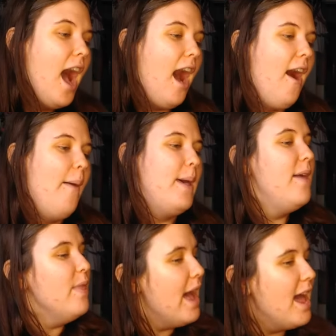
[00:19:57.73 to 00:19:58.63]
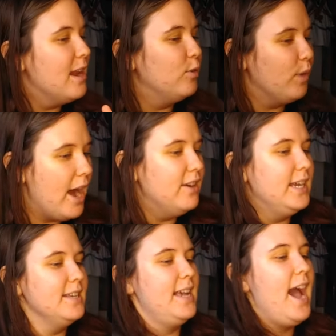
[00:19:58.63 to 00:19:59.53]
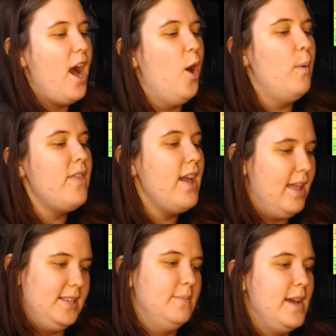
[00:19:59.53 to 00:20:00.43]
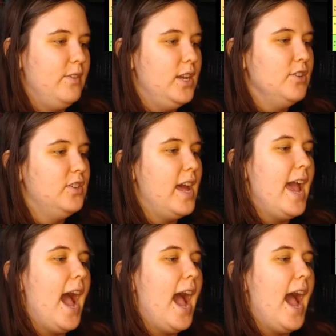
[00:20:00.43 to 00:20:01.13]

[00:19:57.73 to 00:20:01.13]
Um, and then rounding us out with Handsome Devil here today,